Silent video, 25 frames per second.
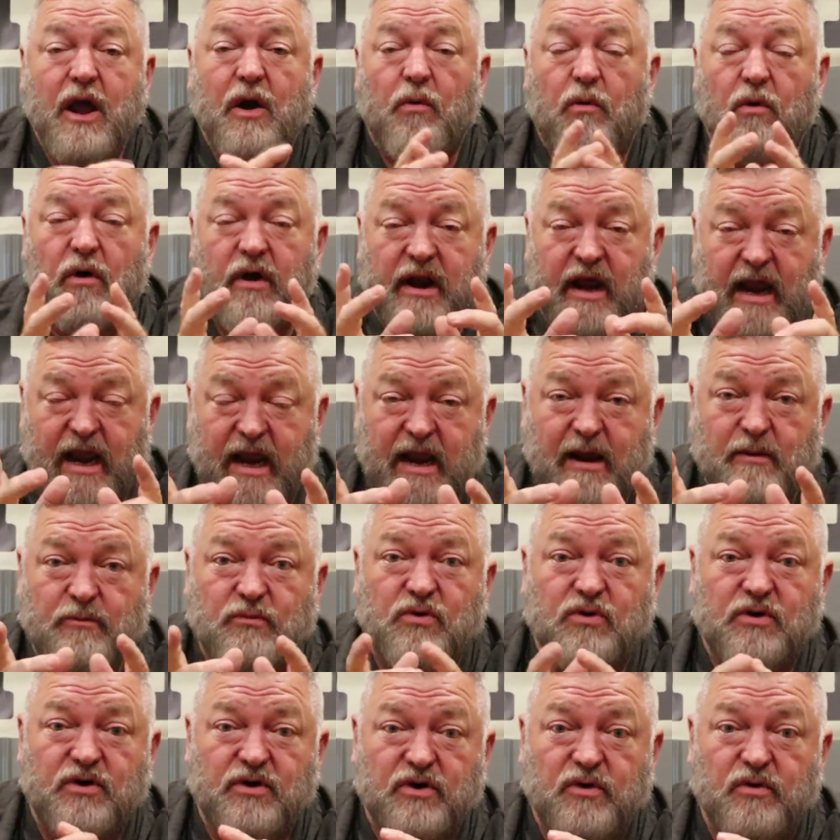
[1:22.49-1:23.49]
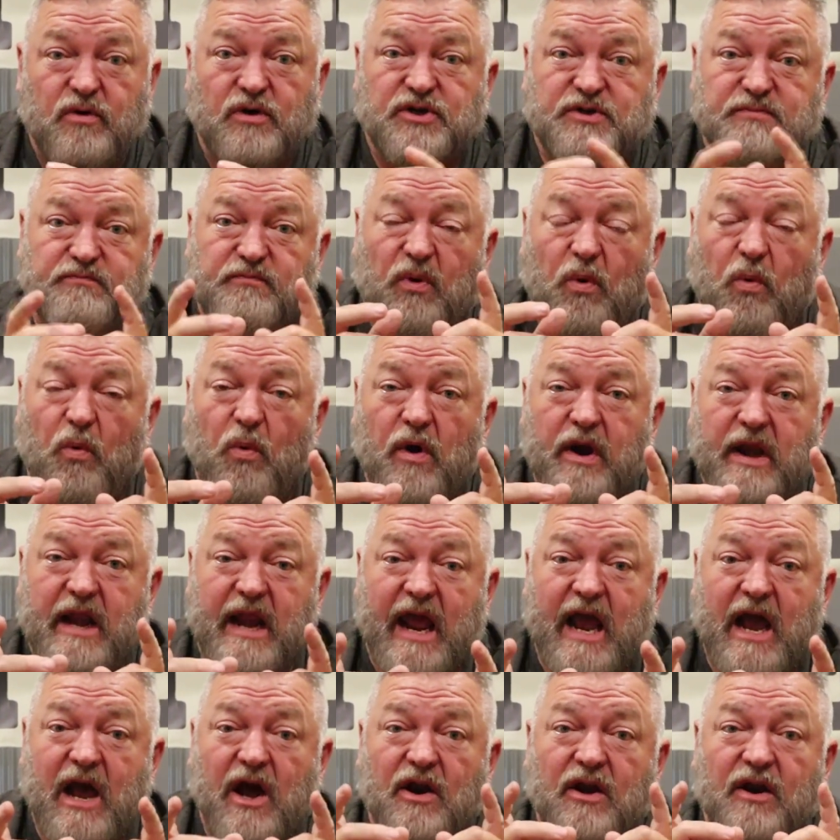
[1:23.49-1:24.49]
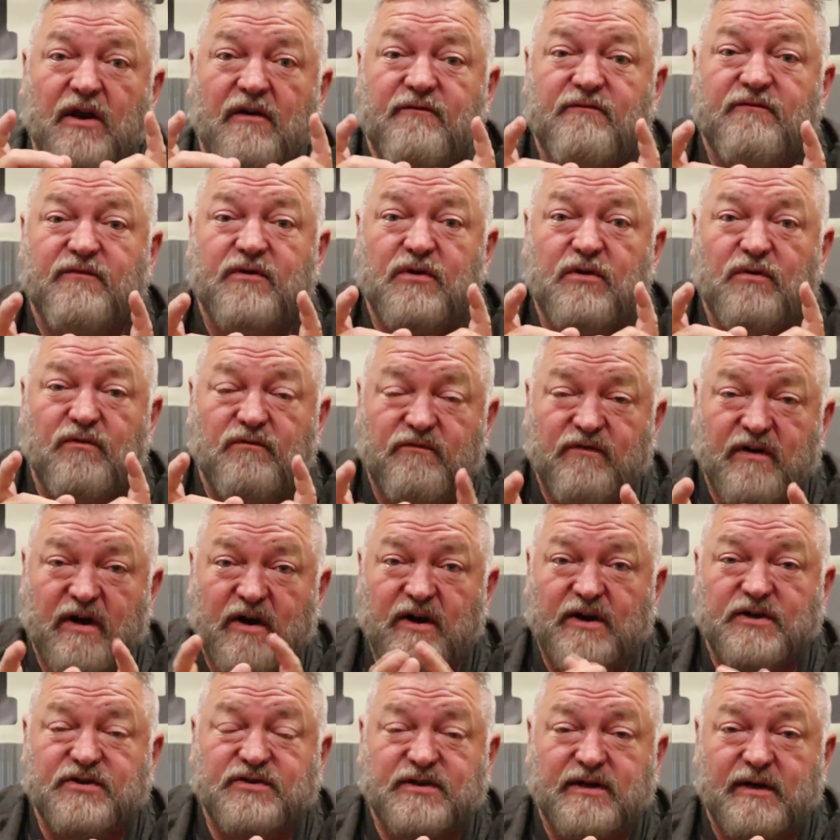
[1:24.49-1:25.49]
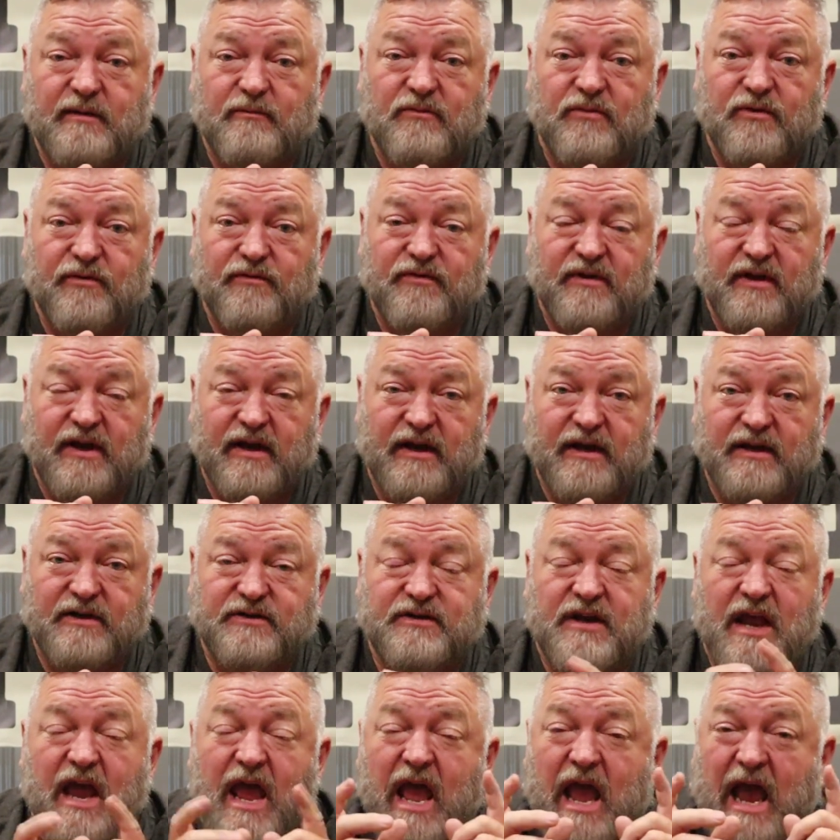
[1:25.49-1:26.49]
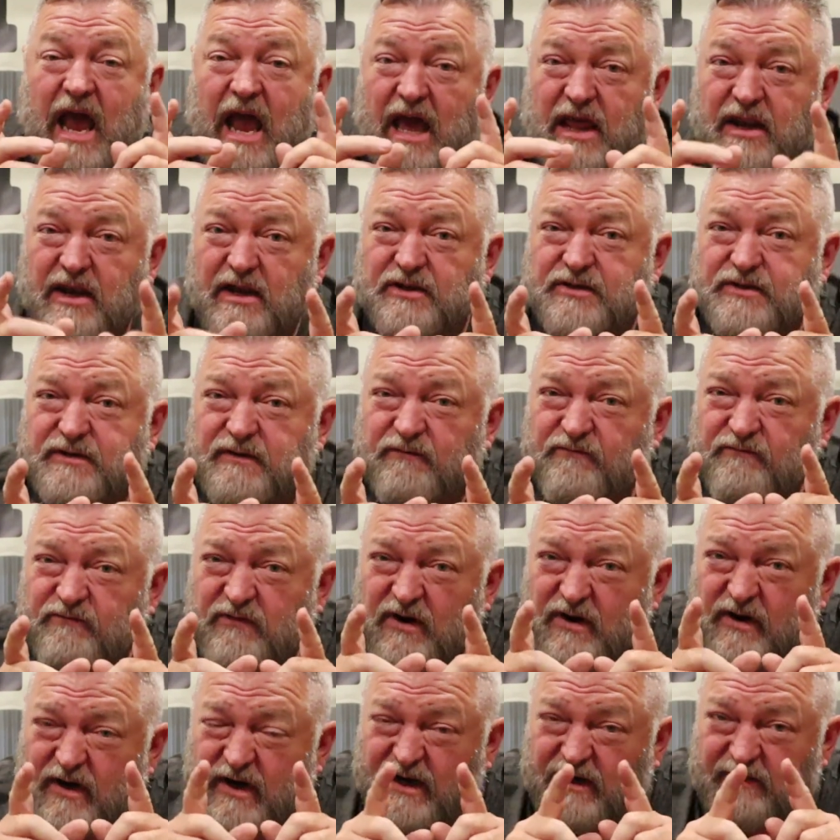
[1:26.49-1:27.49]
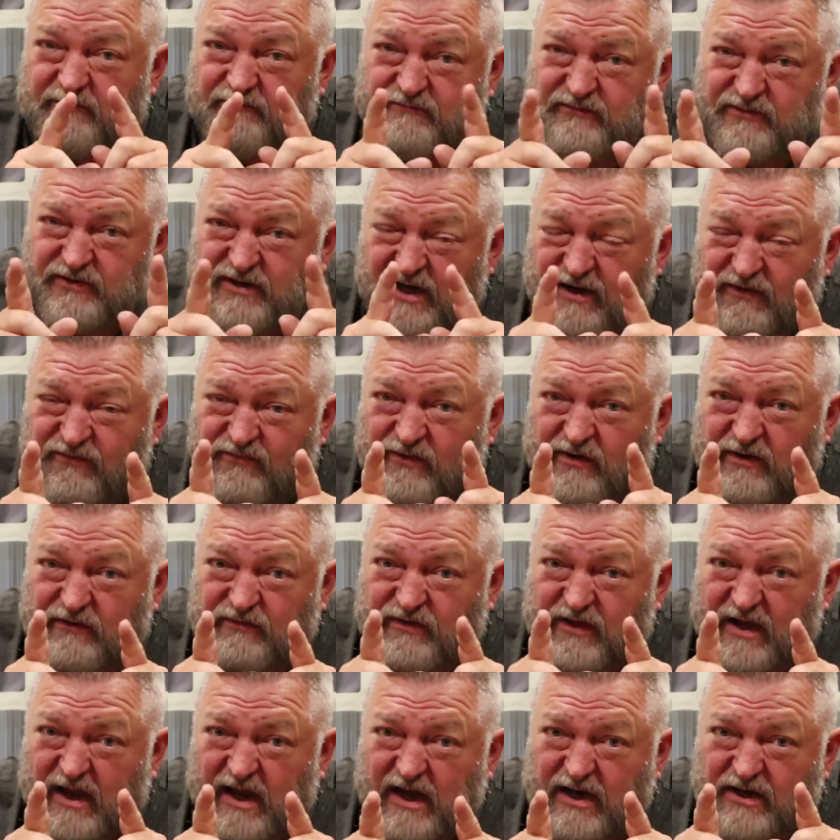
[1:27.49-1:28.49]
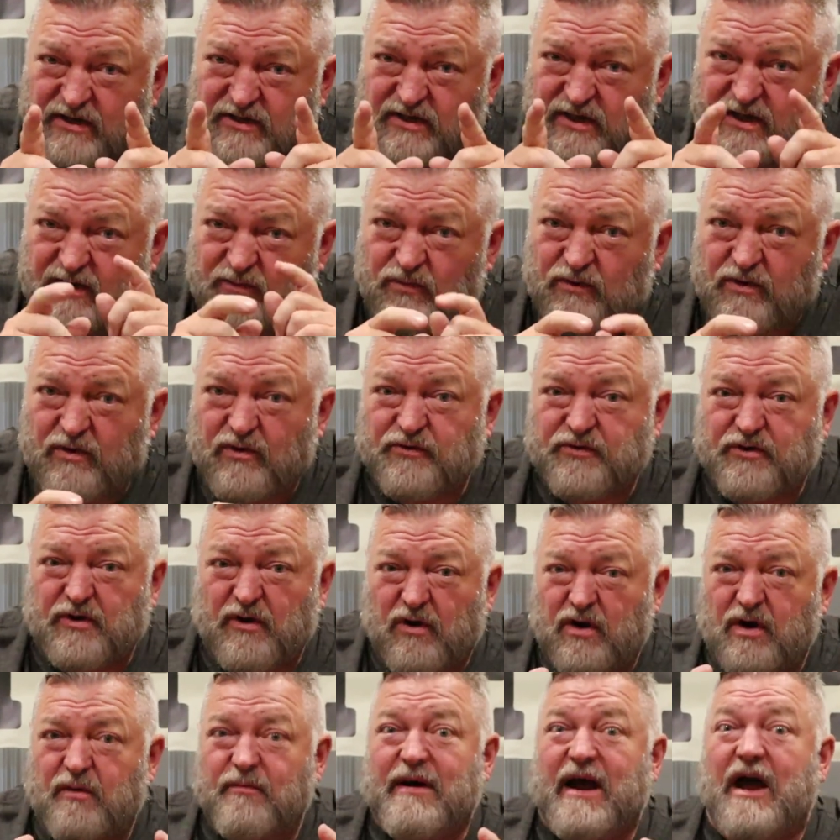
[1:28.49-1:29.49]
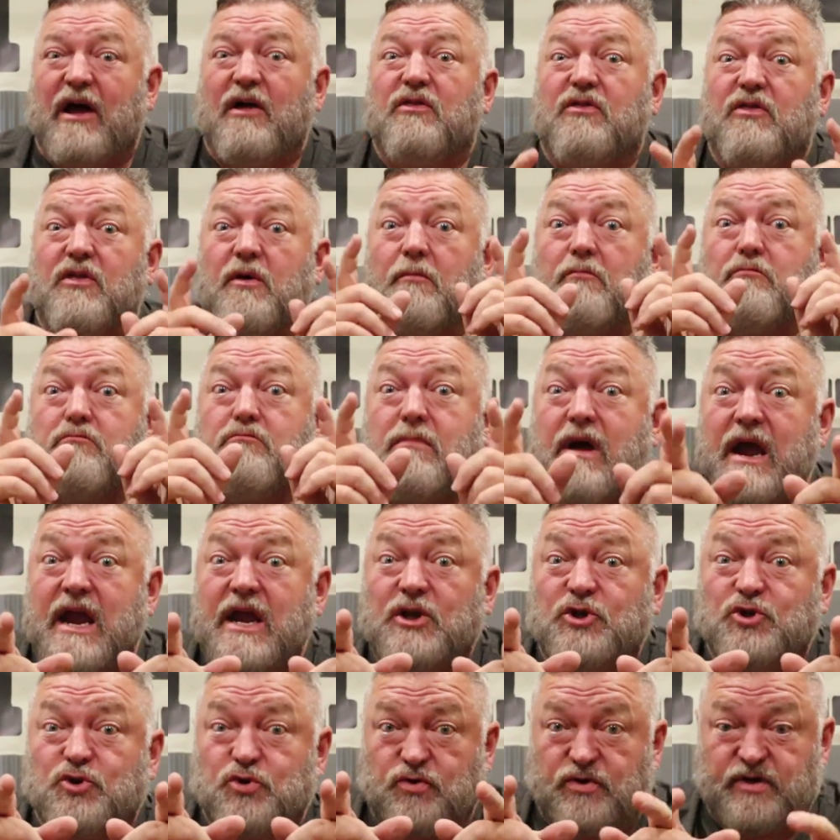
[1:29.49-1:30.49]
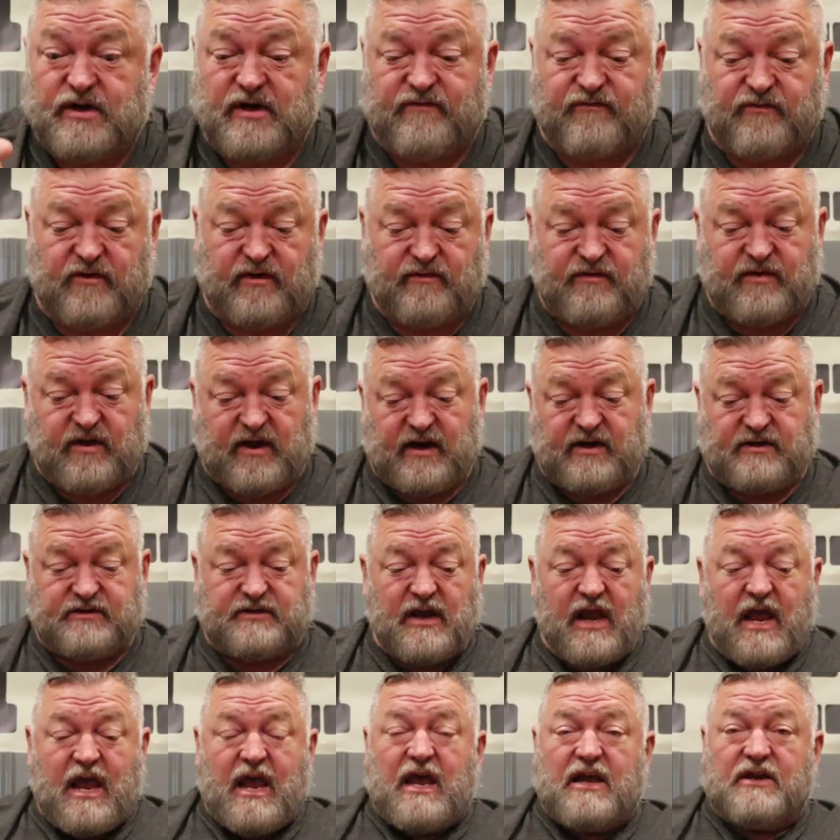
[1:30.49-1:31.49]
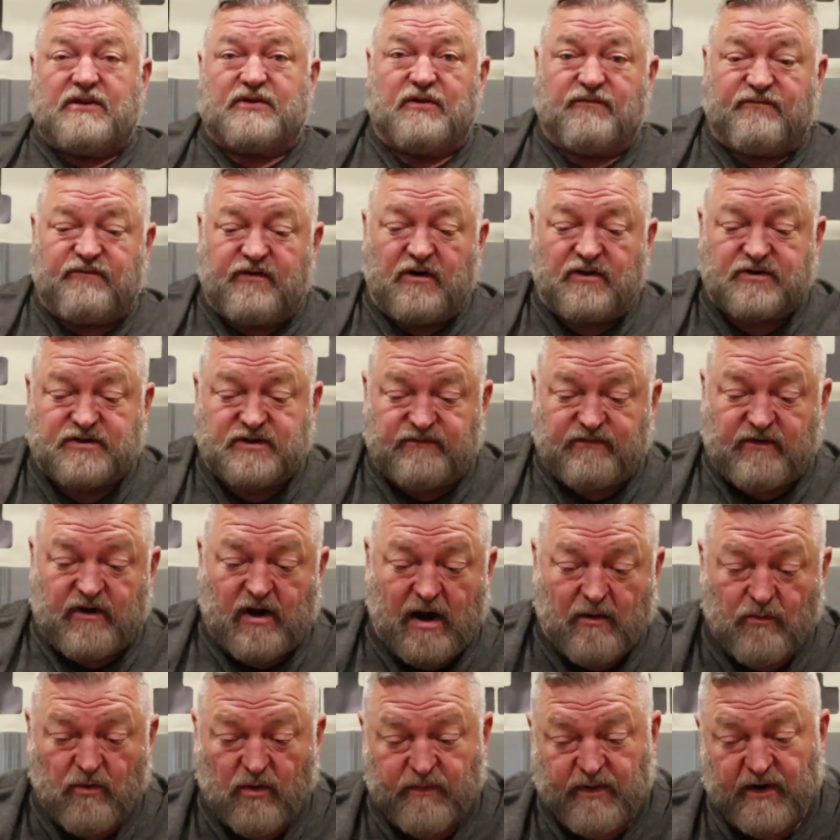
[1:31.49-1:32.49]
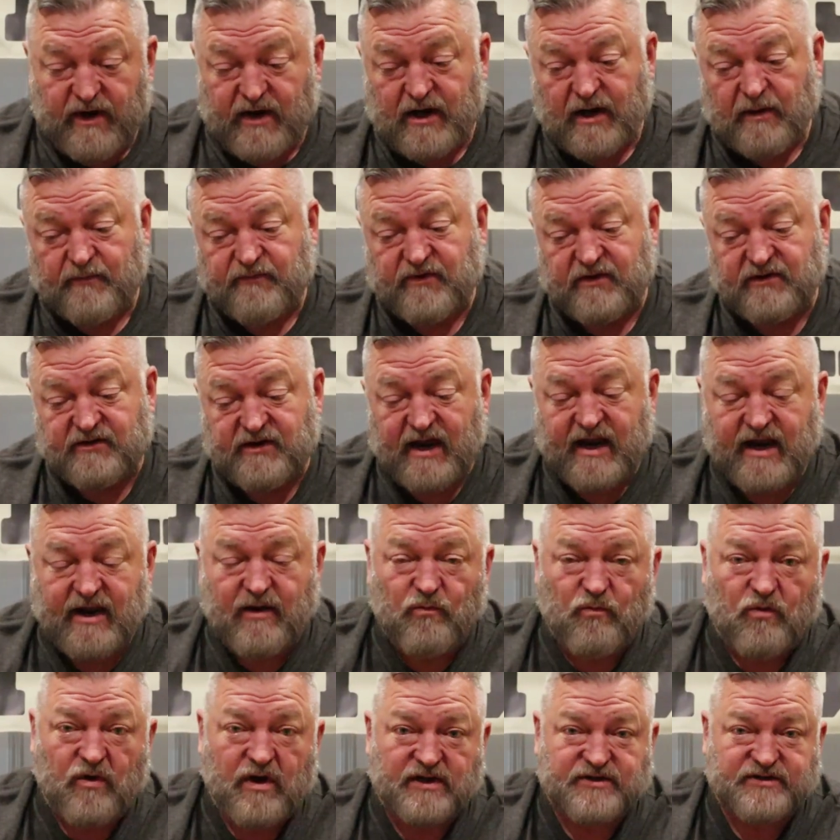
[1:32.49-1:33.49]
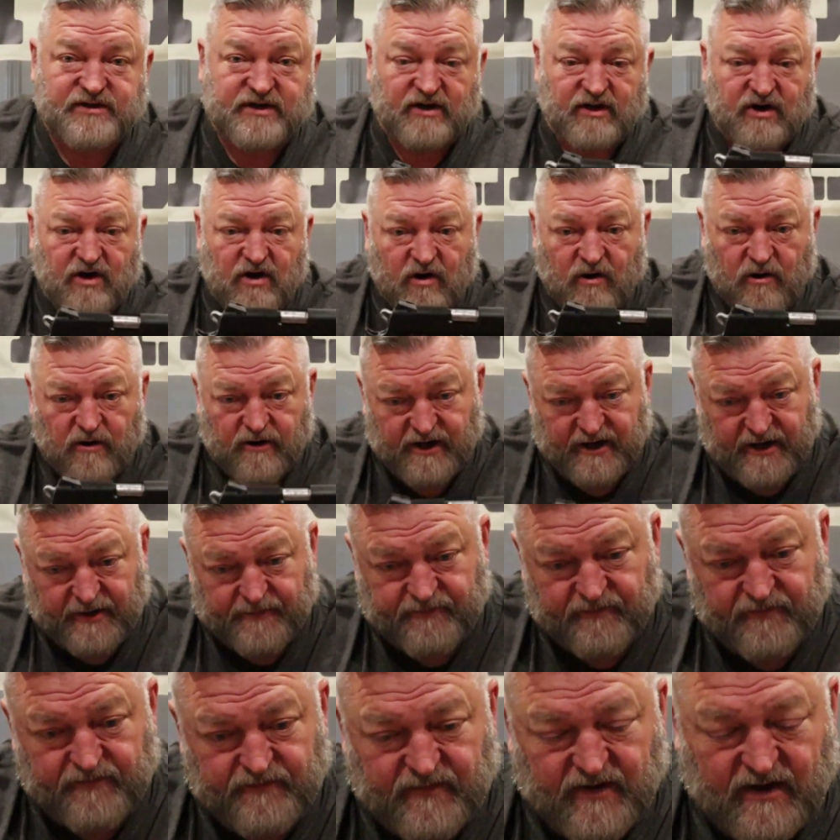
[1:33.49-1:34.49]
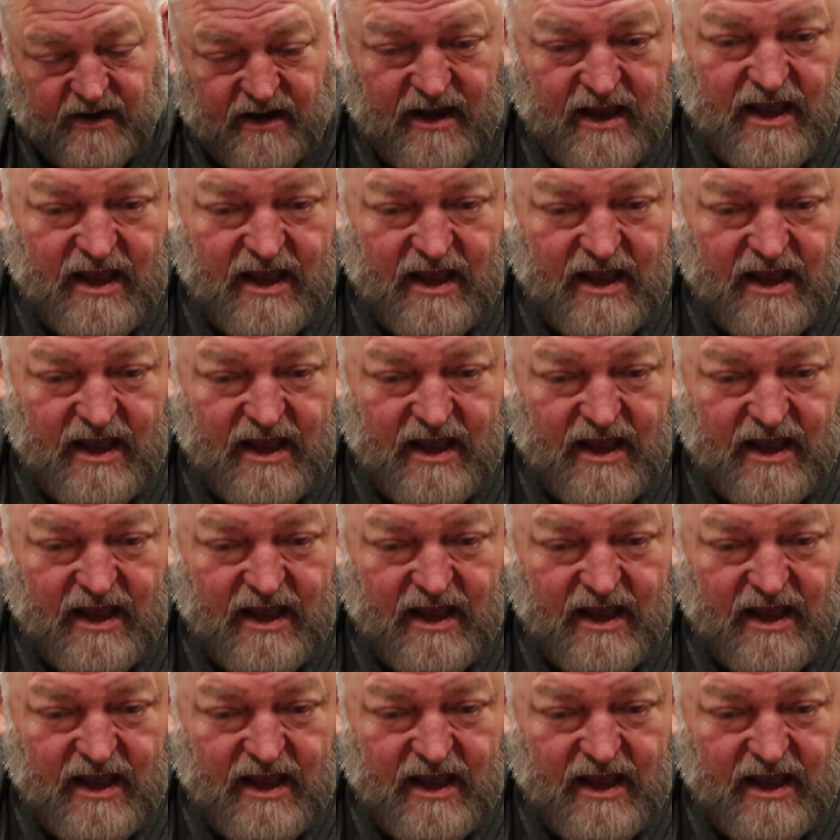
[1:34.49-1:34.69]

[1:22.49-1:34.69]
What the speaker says: What I am going to do is point out a few very similar things and then some very different things, and then we're going to talk about the major different things. So first of all, I'm going to pick up the Dan Wesson Guardian.